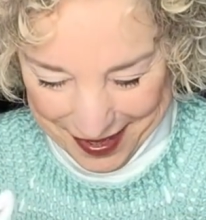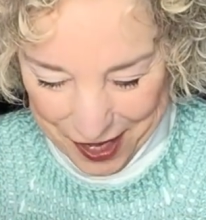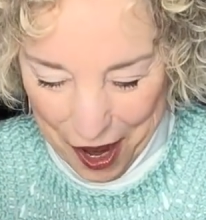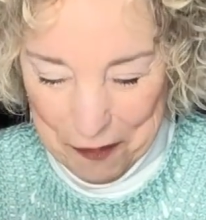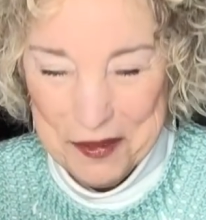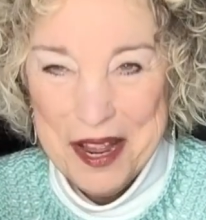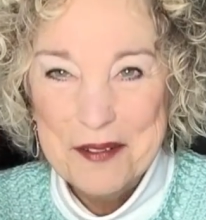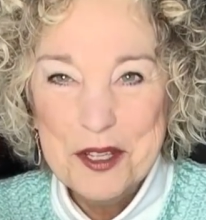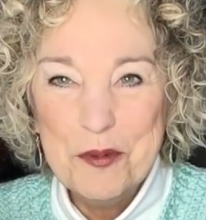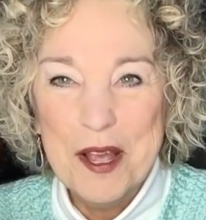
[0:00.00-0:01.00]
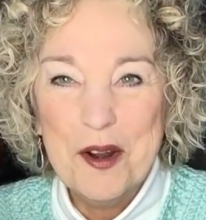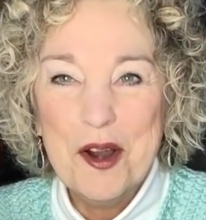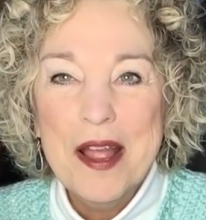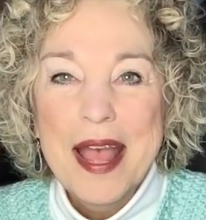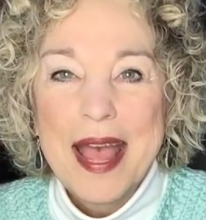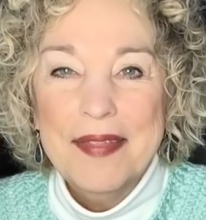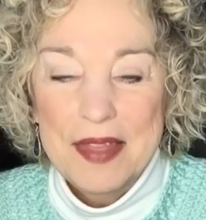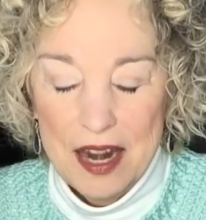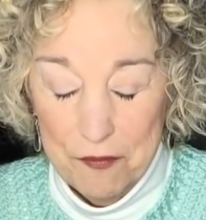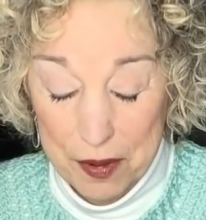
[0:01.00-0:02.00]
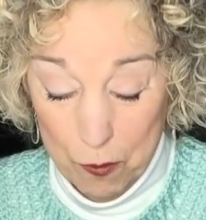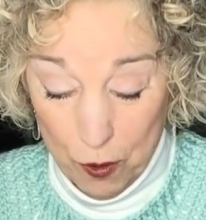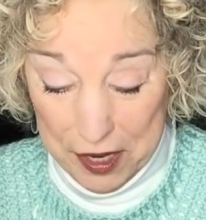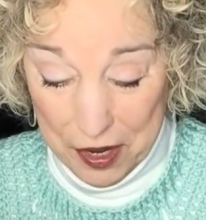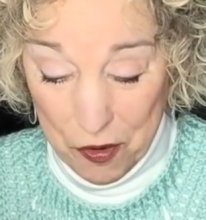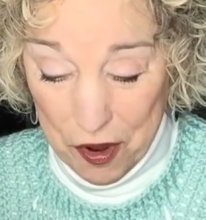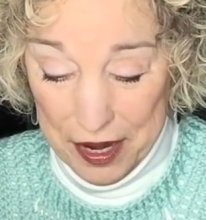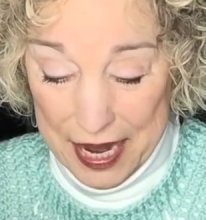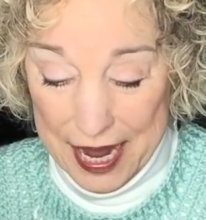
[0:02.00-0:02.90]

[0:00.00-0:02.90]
top-down sweater that I've been working on,